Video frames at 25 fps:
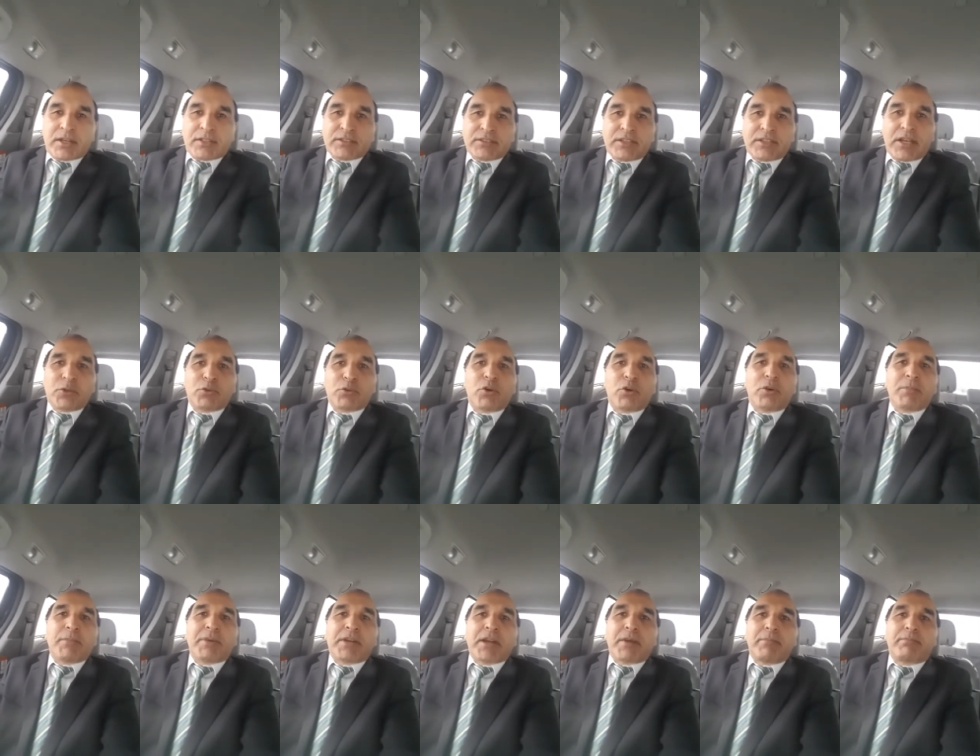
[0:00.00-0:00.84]
They
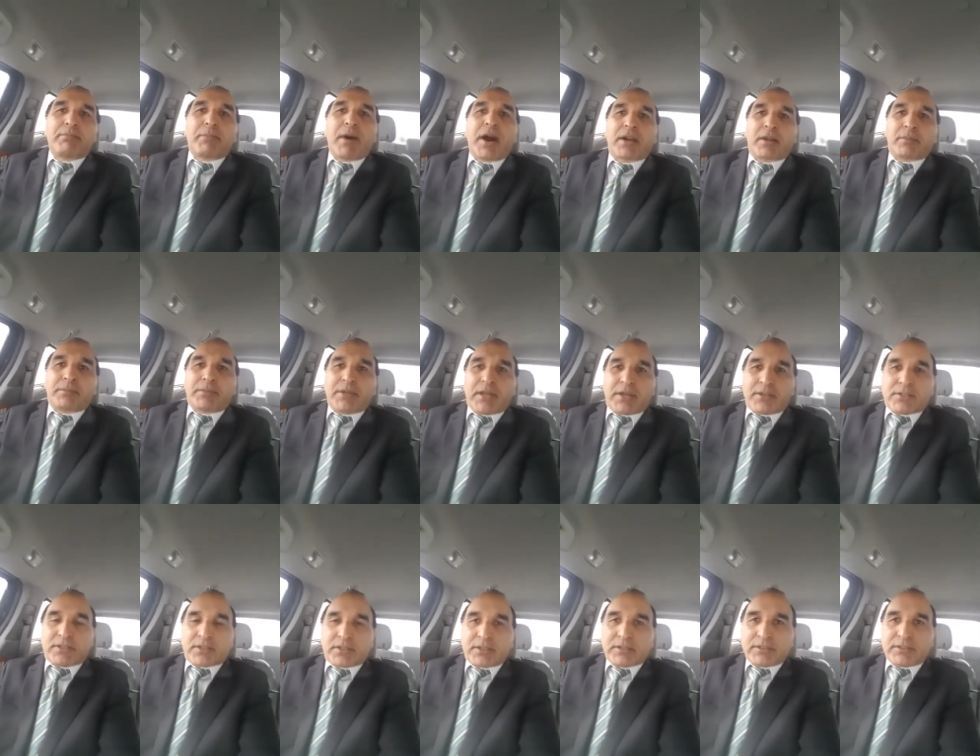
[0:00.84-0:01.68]
don't become part of
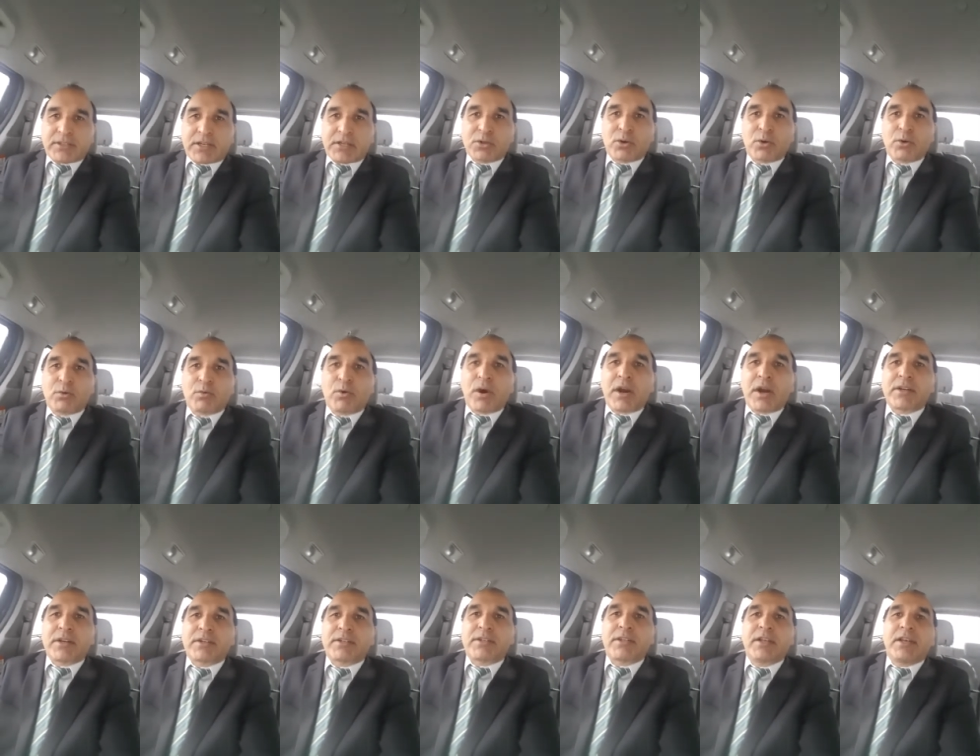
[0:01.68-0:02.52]
that. They don't
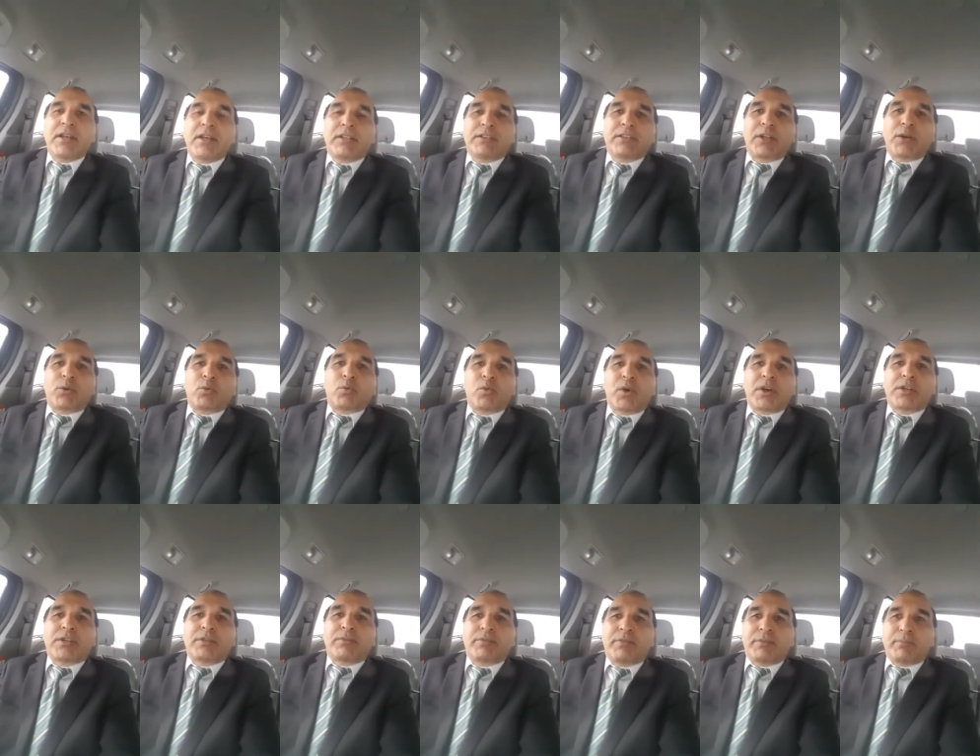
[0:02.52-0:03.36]
want that.
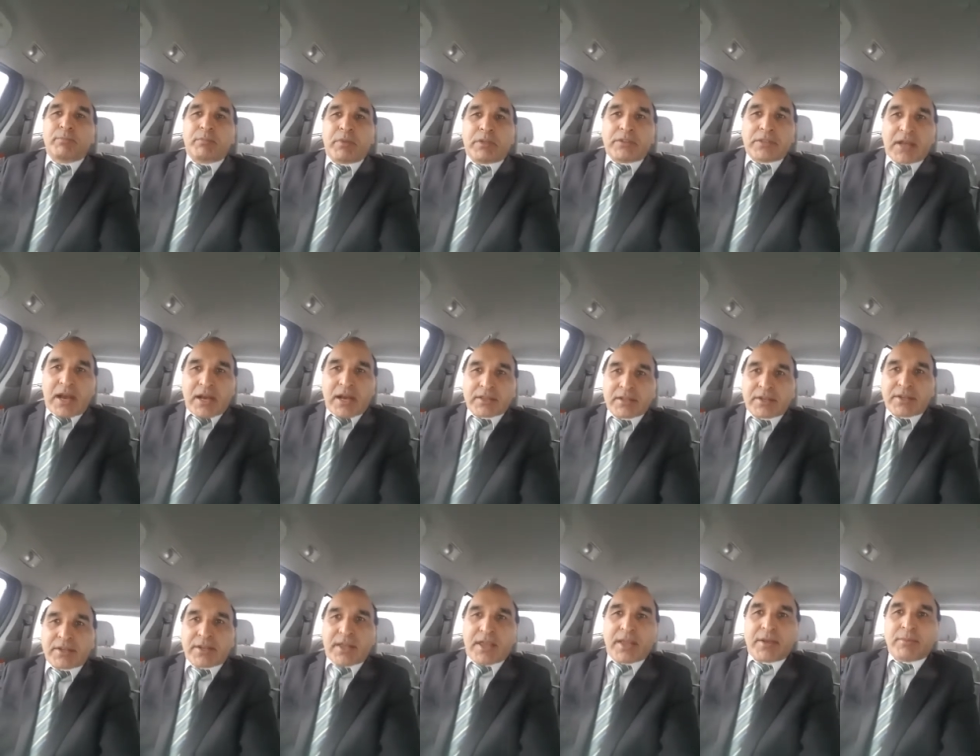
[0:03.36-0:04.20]
What the other
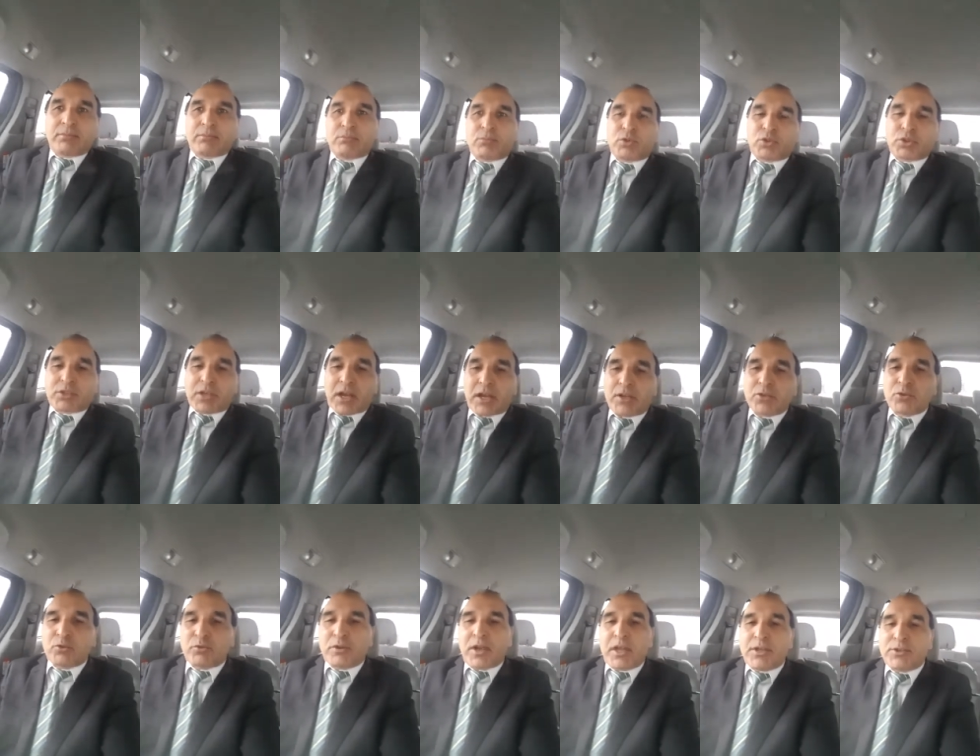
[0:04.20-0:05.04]
day,
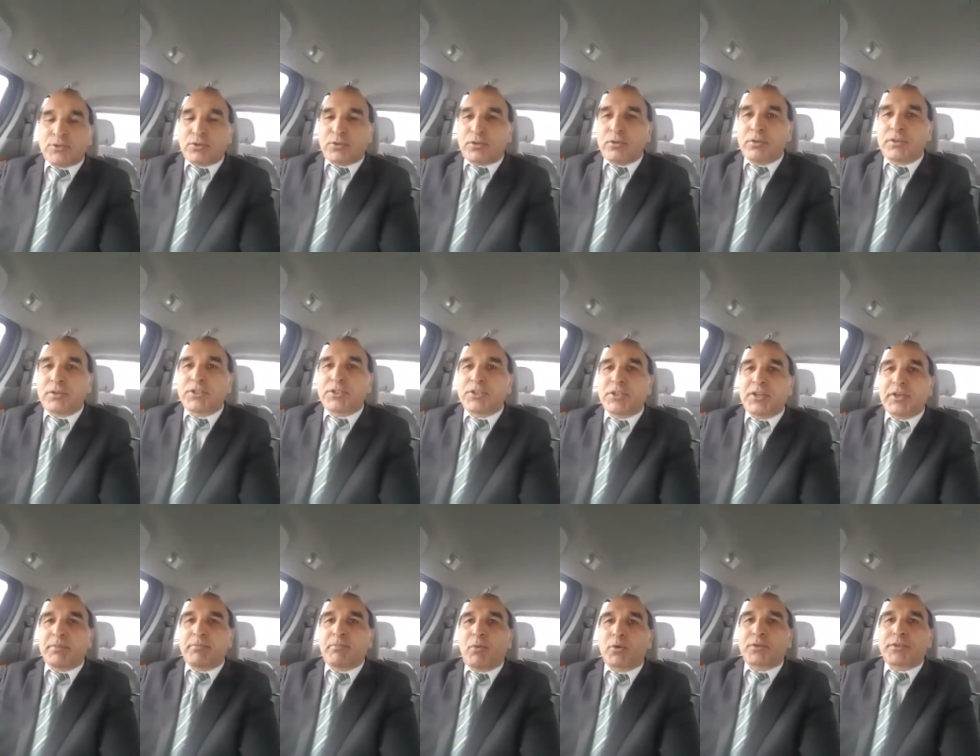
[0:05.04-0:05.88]
Muskan Junejo,
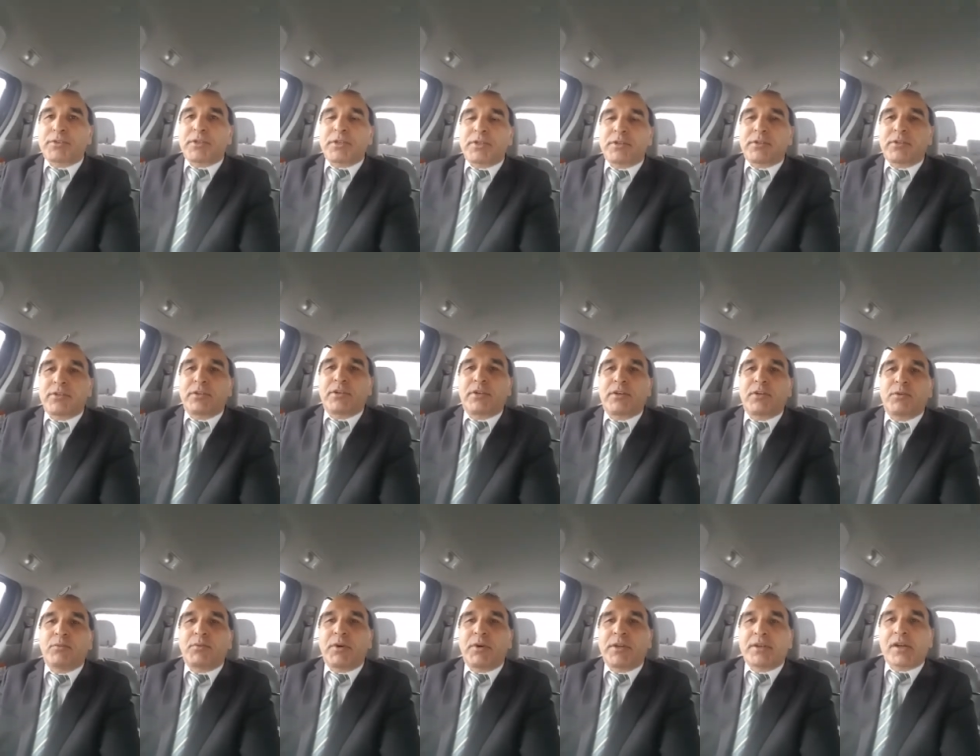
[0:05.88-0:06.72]
she posted
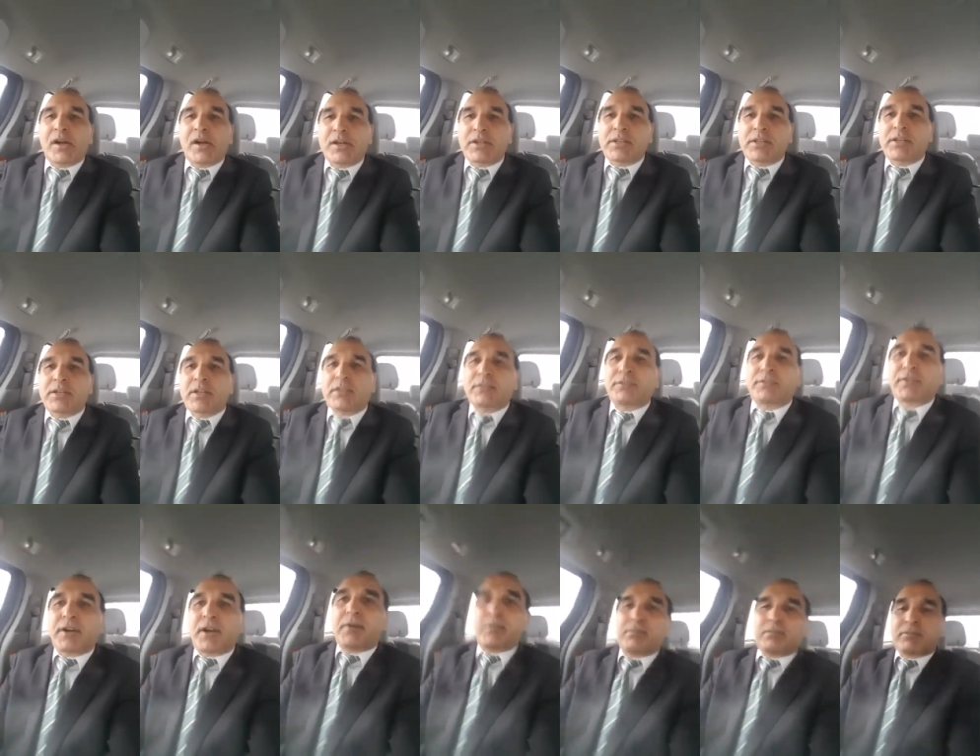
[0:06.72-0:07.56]
one article
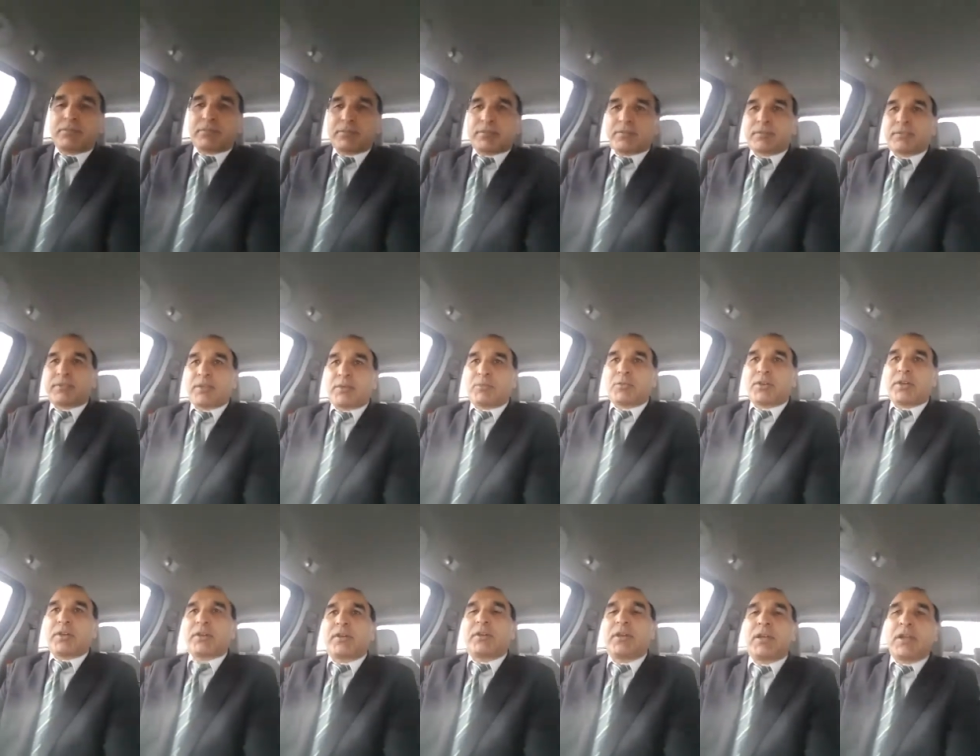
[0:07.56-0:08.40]
from
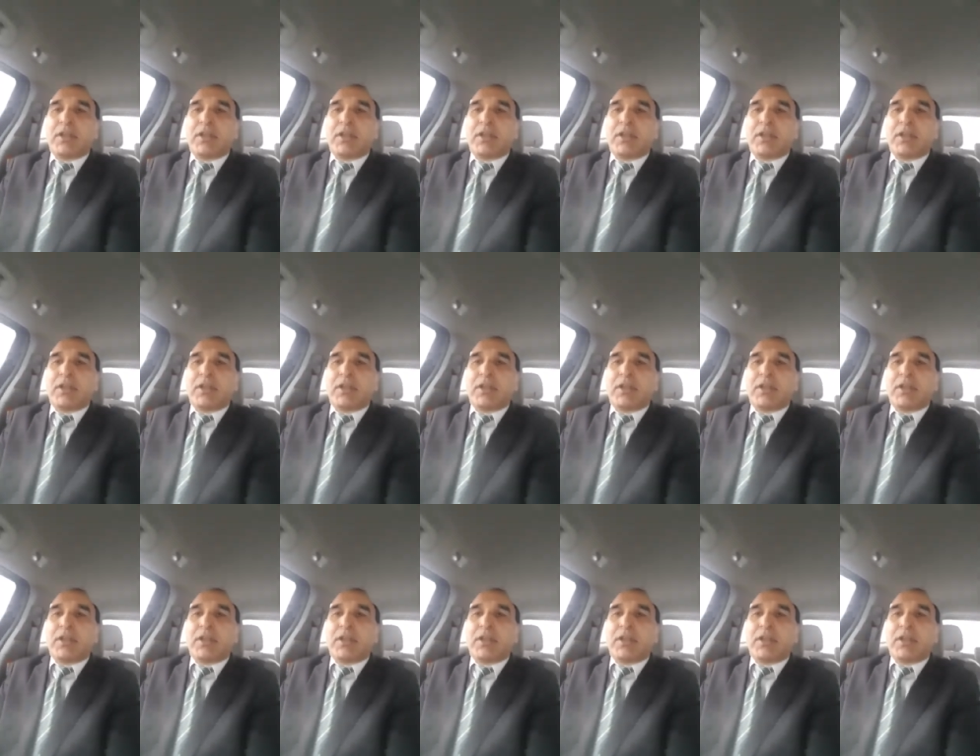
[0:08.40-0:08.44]
somewhere,